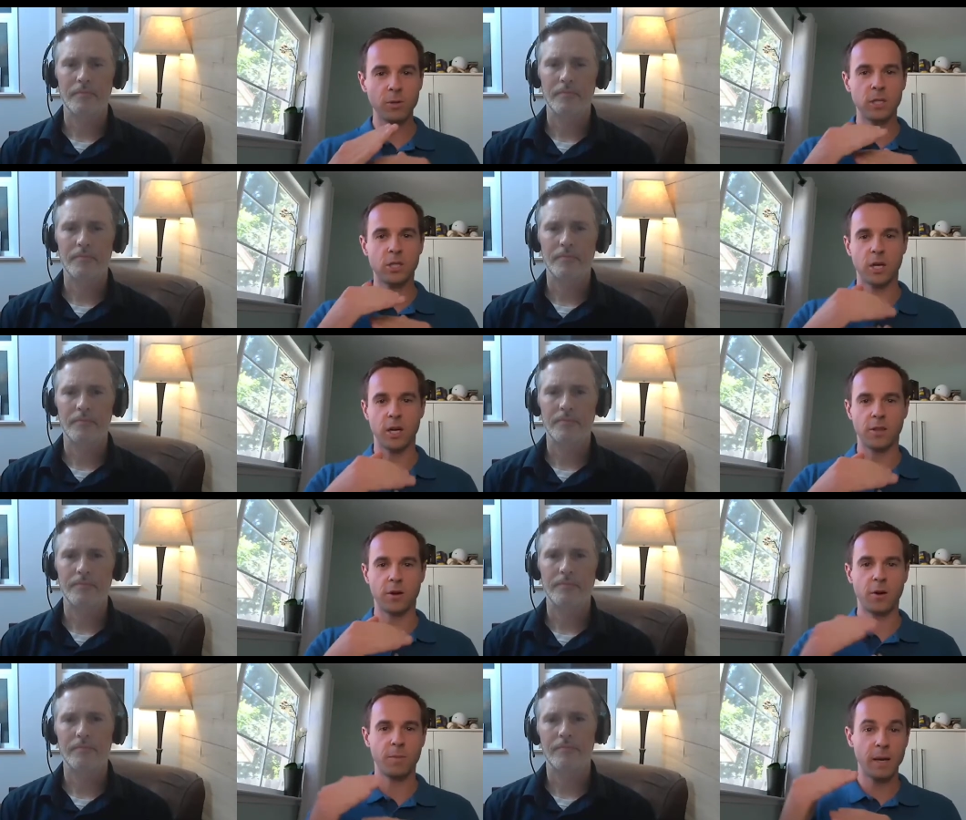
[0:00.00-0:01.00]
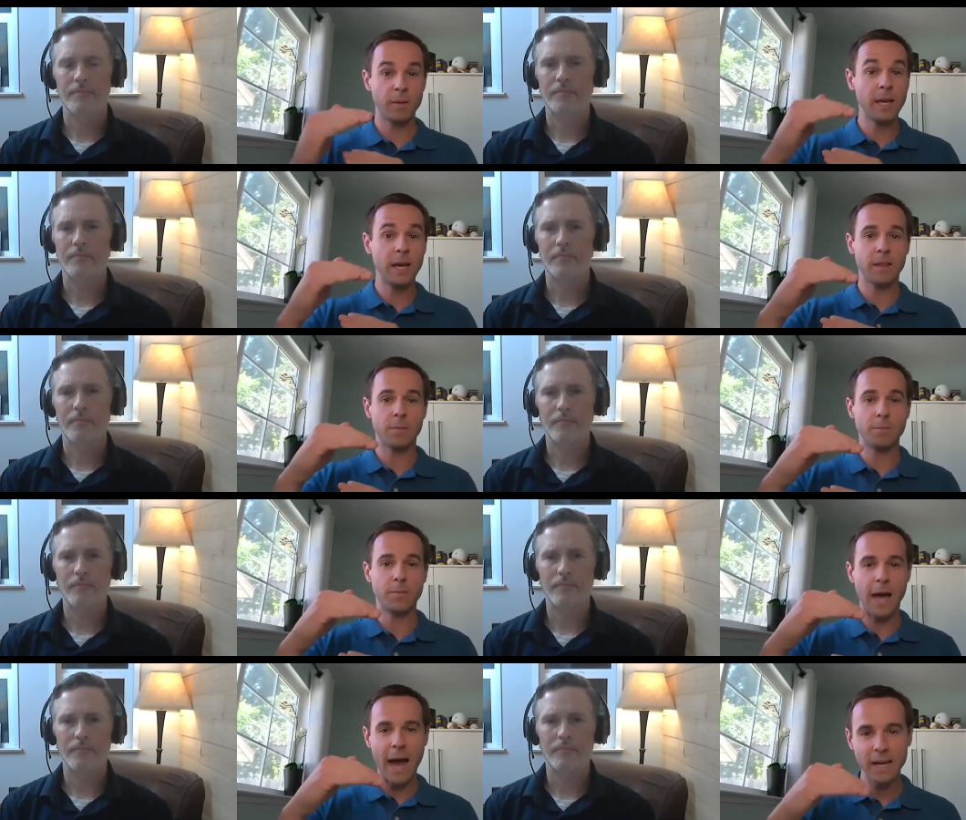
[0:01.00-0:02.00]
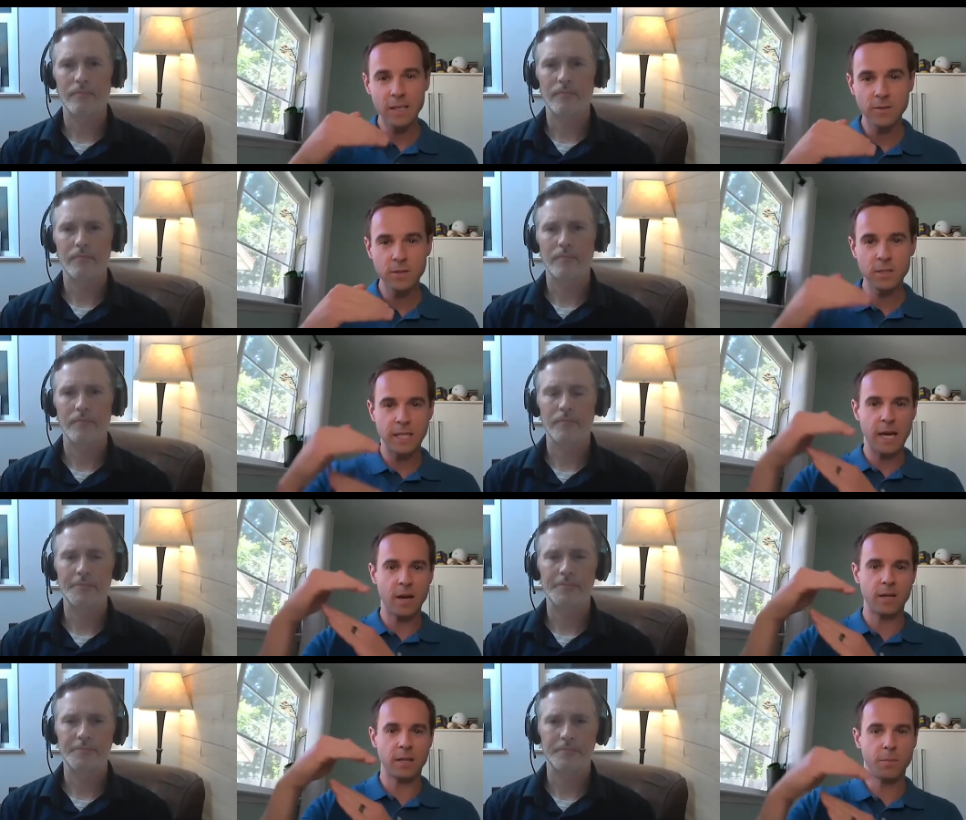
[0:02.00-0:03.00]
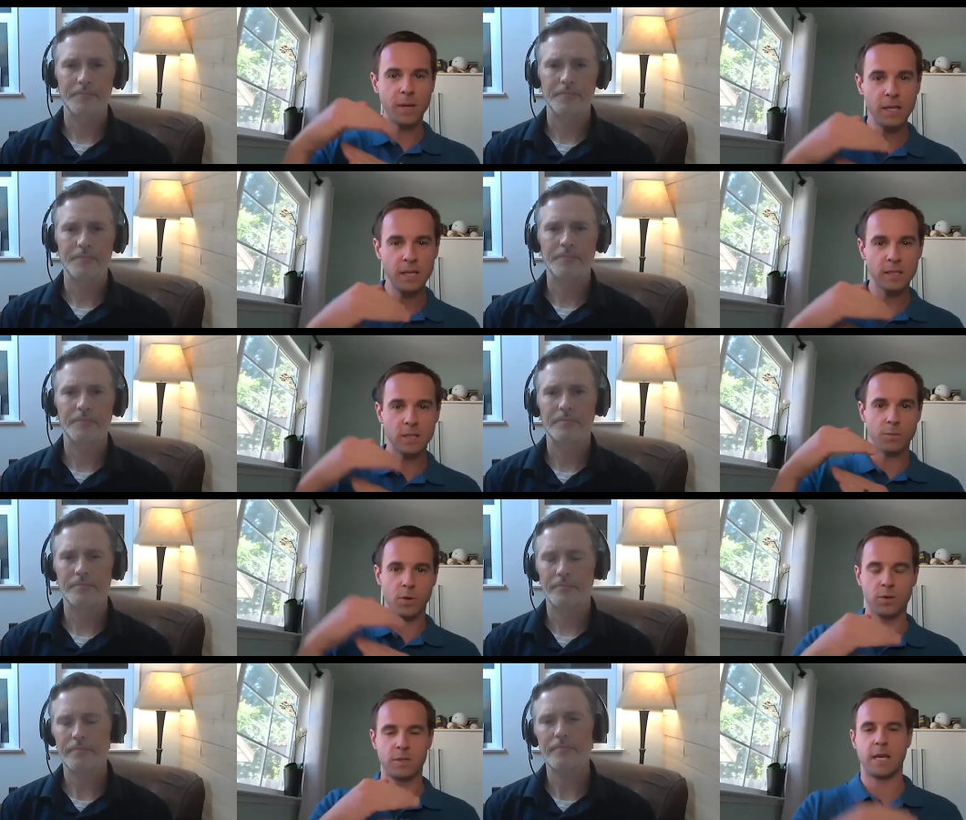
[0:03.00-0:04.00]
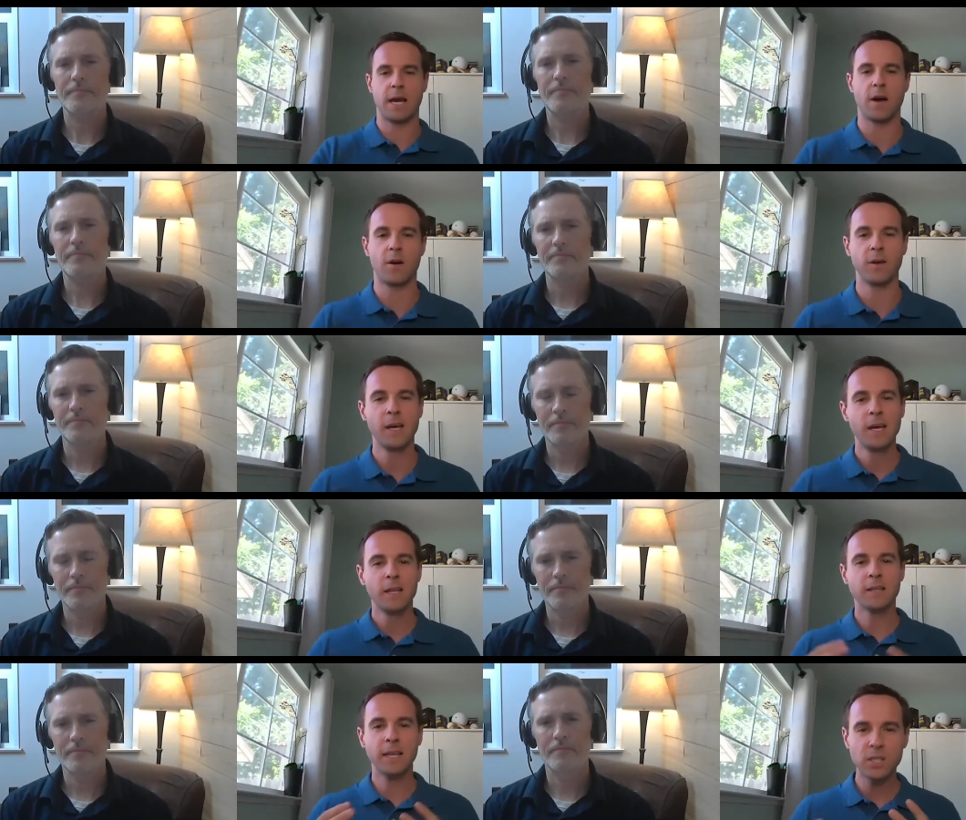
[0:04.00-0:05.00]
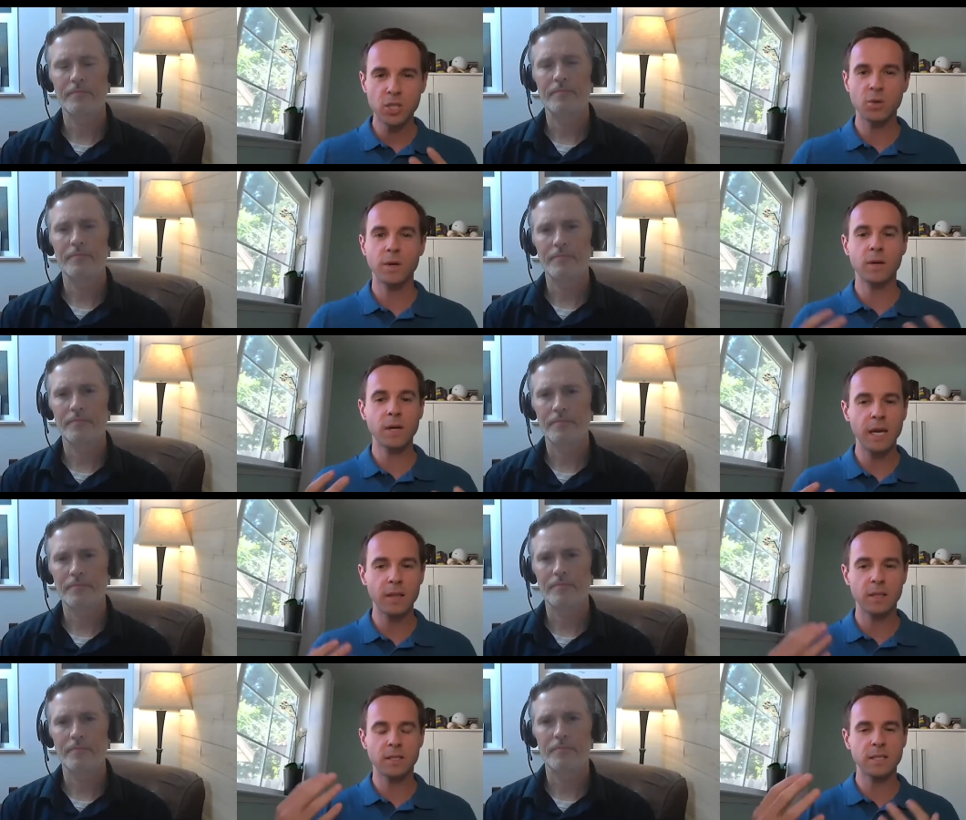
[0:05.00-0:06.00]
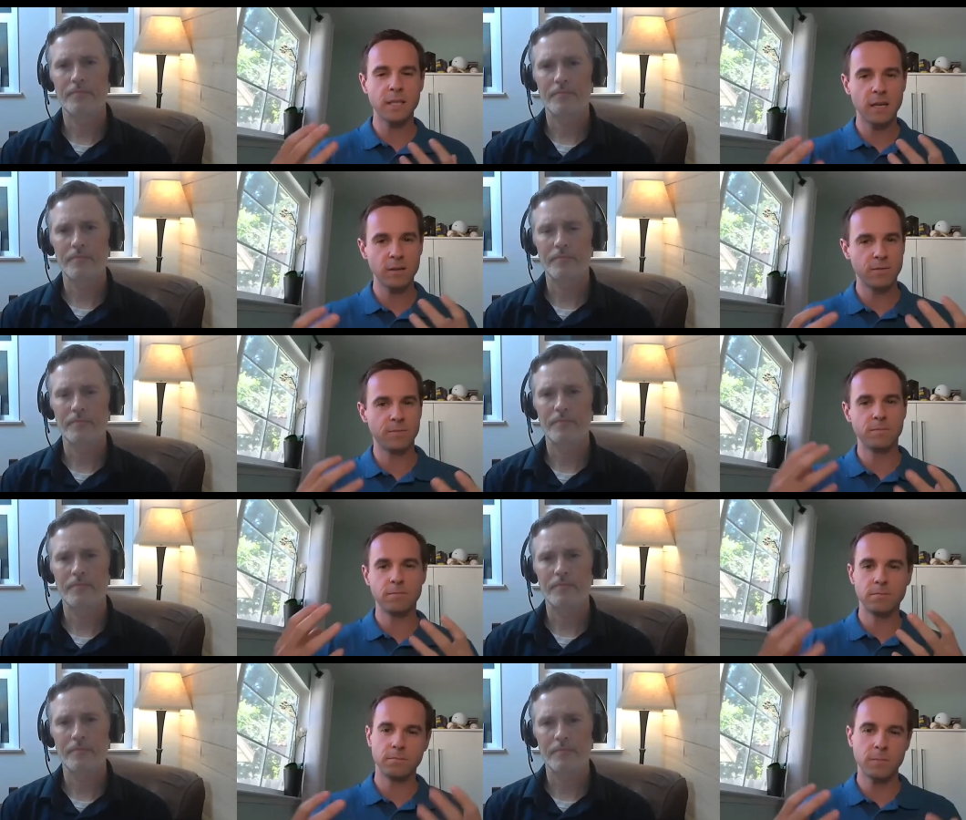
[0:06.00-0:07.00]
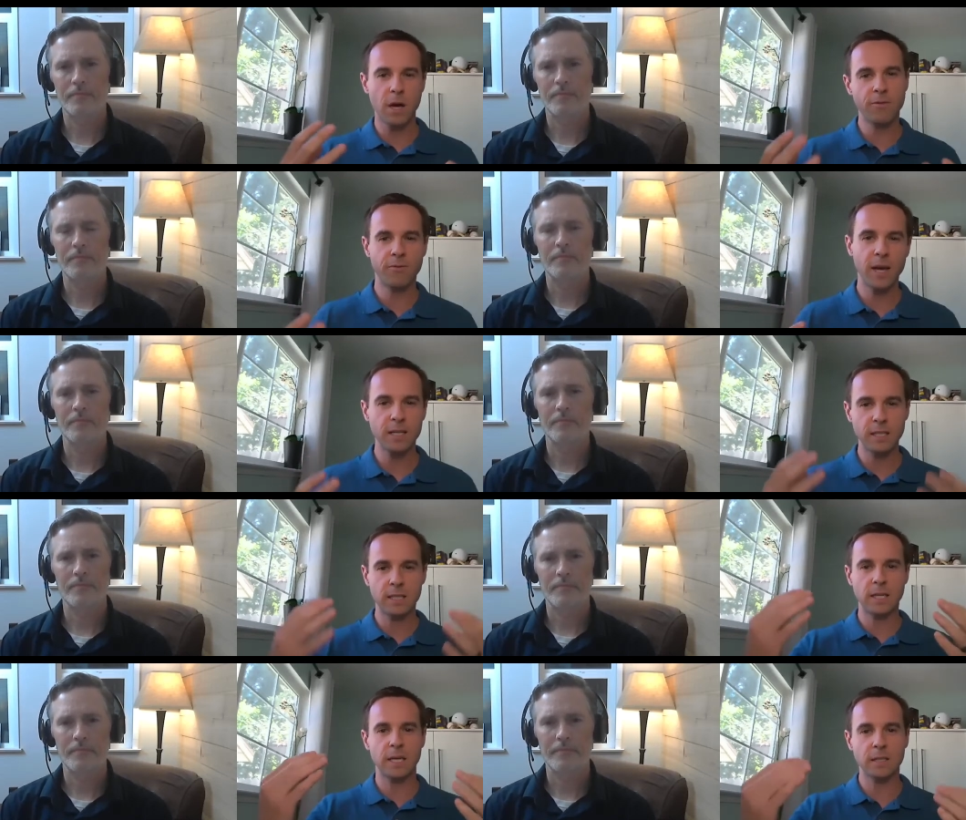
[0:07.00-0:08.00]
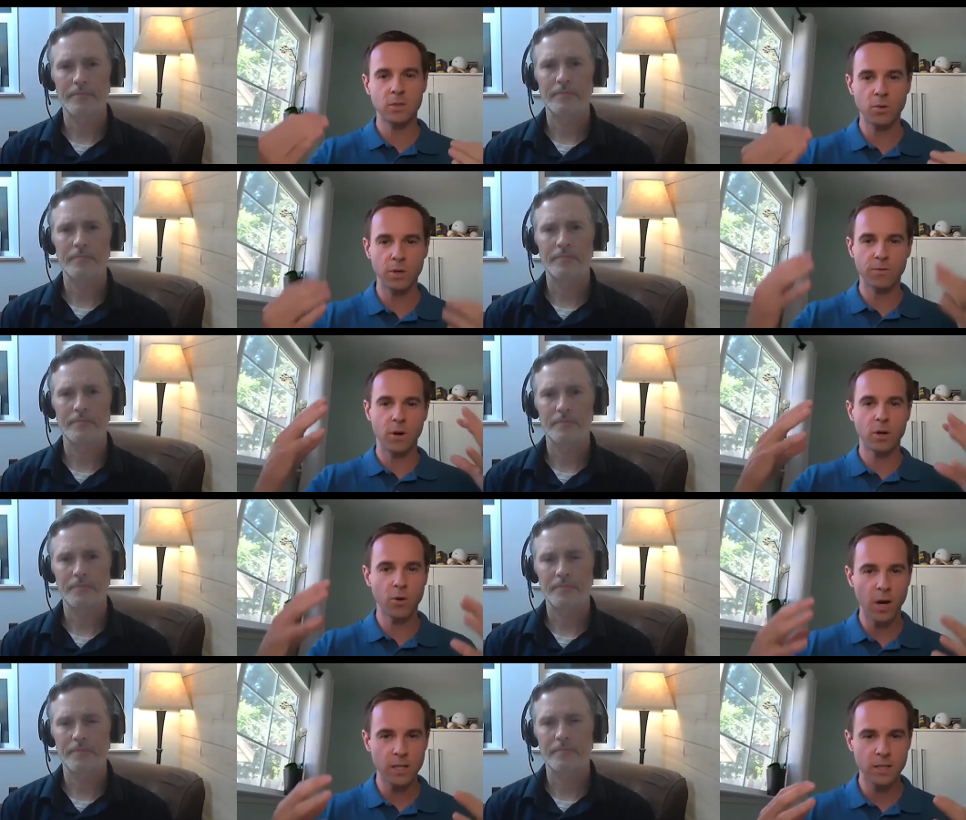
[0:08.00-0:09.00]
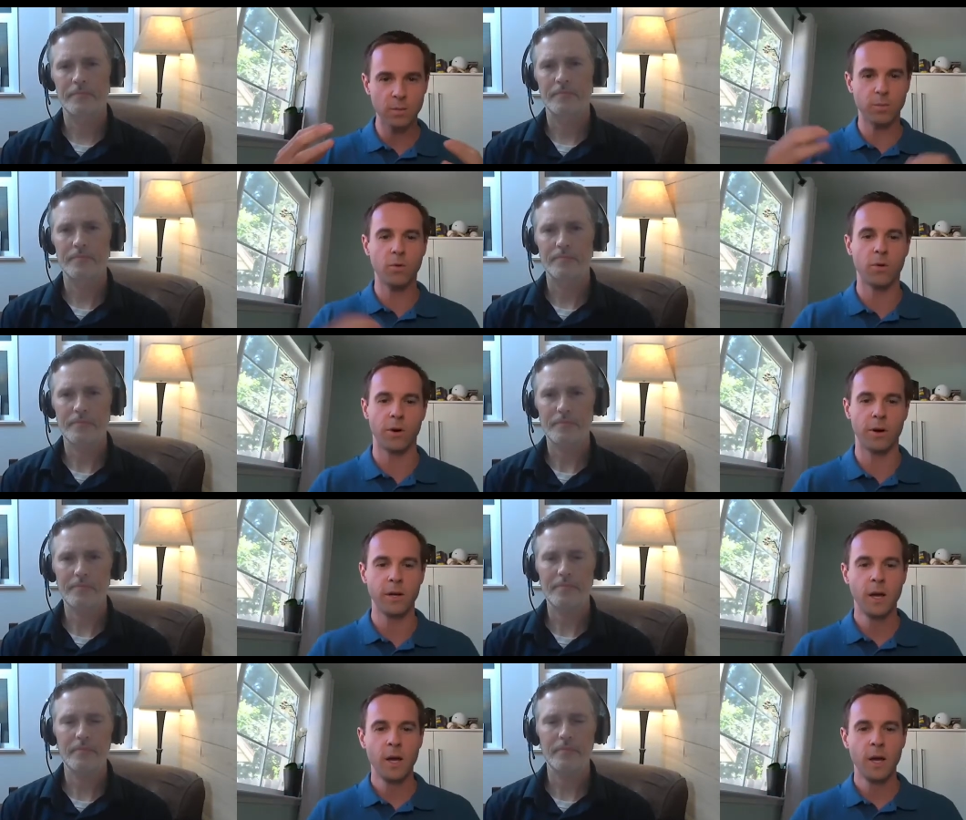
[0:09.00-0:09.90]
Speaker 1: each other, maybe, yeah, the, the actives are down and the pendings are both down, then that's showing, okay, this is kind of affecting it sort of across the board.